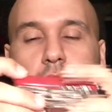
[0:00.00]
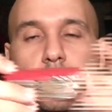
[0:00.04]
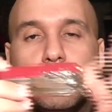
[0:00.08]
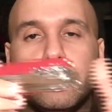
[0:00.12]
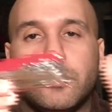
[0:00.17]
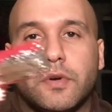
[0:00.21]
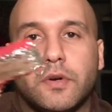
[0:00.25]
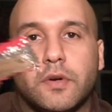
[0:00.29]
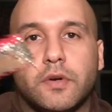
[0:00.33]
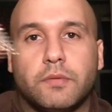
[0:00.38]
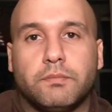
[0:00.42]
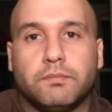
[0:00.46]
I
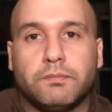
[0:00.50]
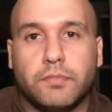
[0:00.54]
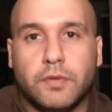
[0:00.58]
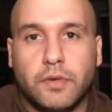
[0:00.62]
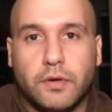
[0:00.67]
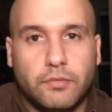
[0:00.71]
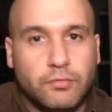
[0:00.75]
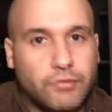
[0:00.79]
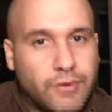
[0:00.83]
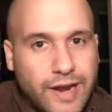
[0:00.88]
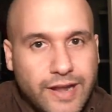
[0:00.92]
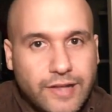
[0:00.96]
wear
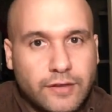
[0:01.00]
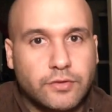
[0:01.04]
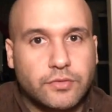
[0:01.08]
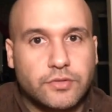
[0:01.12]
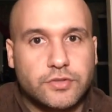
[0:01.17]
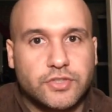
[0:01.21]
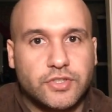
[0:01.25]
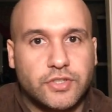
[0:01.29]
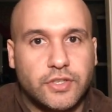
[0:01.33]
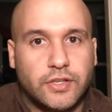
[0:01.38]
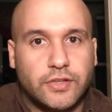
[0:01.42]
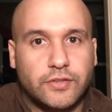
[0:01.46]

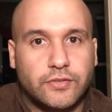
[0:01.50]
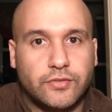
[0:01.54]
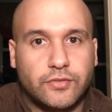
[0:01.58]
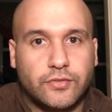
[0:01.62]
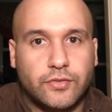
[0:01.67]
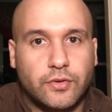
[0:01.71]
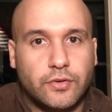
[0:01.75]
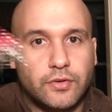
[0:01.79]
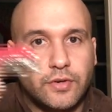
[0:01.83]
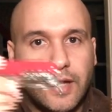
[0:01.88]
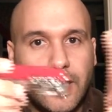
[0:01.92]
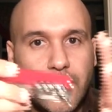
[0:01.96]
Wrangler
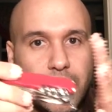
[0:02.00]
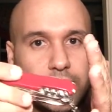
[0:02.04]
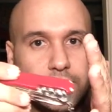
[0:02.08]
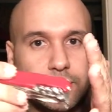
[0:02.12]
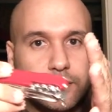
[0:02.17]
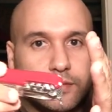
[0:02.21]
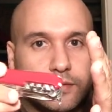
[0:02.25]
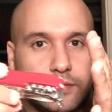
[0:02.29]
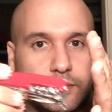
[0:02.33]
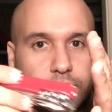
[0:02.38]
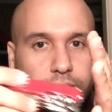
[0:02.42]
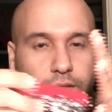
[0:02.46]
jeans. They're
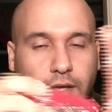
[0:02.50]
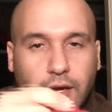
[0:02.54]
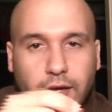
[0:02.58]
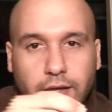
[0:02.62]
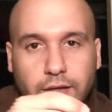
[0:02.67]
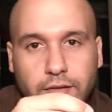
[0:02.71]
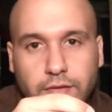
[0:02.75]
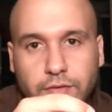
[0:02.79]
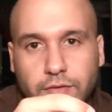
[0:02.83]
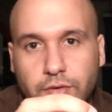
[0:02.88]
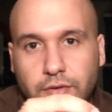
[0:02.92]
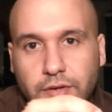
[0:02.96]
not
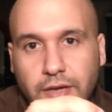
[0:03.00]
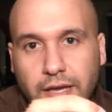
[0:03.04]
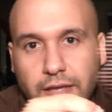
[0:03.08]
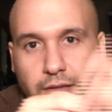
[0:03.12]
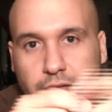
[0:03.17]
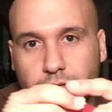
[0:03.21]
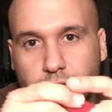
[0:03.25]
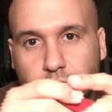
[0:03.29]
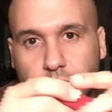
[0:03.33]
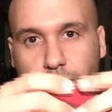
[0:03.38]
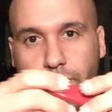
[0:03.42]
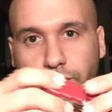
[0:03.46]
tight, they're
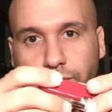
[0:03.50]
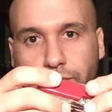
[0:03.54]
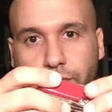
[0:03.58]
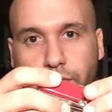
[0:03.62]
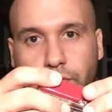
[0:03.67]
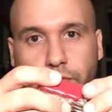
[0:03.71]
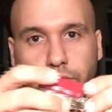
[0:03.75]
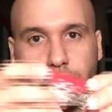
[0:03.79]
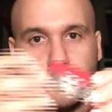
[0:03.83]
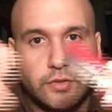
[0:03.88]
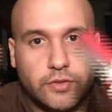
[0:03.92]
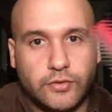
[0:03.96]
not
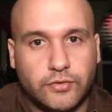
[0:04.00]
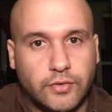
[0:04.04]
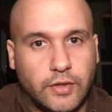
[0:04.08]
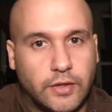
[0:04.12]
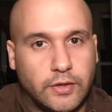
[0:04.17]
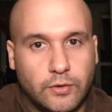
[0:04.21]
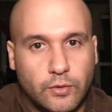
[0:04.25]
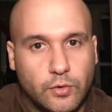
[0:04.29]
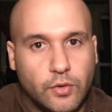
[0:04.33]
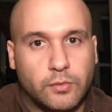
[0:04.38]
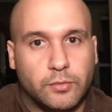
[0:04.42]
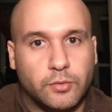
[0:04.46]
loose, they're just
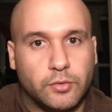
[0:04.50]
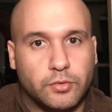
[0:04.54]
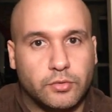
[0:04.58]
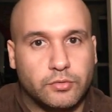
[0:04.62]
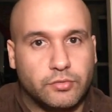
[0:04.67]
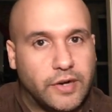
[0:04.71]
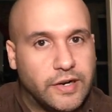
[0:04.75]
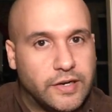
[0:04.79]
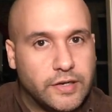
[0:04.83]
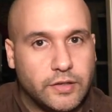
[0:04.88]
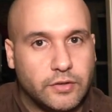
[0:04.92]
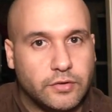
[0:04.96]
a
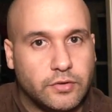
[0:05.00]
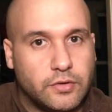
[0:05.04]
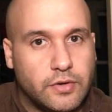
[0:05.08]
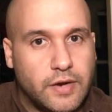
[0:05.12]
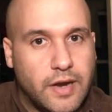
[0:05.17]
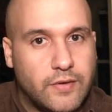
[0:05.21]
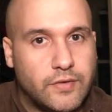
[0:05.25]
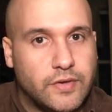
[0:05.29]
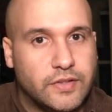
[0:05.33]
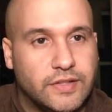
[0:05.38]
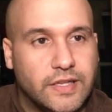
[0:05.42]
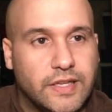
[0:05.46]
normal,
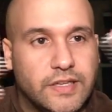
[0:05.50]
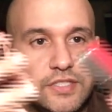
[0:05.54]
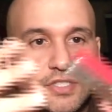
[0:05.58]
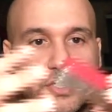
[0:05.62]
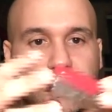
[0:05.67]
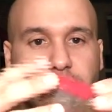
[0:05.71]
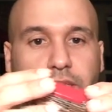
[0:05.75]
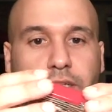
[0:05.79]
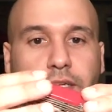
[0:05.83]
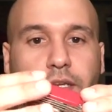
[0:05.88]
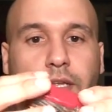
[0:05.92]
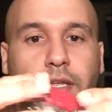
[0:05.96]
regular, everyday
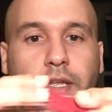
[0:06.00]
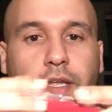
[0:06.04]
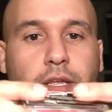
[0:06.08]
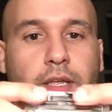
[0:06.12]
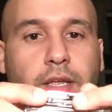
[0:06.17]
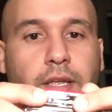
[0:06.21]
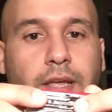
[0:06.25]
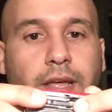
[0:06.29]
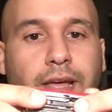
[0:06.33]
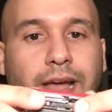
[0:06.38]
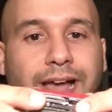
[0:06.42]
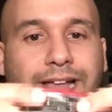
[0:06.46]
jean.
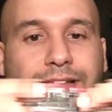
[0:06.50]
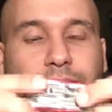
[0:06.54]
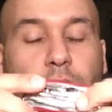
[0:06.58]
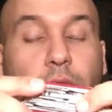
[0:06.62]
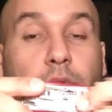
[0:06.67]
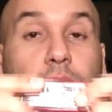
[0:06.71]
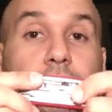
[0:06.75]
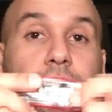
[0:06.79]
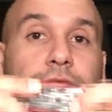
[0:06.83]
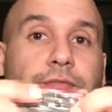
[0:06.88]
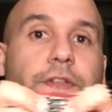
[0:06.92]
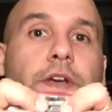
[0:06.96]
I
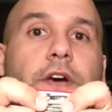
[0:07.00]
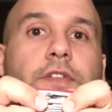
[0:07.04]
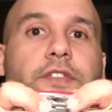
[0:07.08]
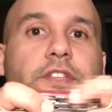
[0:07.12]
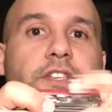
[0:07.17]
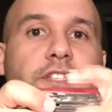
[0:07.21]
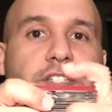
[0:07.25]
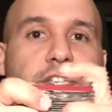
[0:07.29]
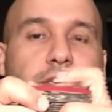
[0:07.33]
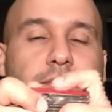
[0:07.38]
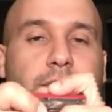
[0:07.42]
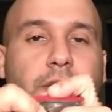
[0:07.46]
don't feel
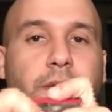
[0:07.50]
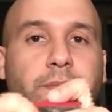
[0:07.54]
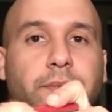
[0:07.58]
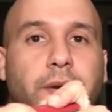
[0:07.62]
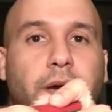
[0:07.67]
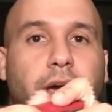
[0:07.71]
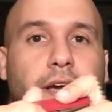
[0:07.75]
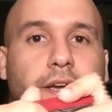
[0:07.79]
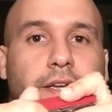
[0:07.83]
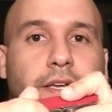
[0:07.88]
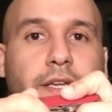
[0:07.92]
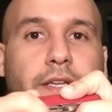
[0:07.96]
this in my
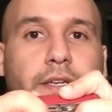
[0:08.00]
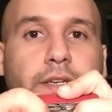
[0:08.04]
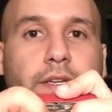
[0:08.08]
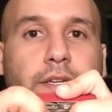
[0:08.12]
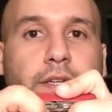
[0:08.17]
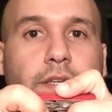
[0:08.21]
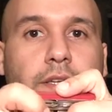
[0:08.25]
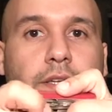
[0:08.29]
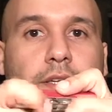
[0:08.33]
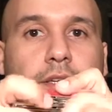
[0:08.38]
pocket.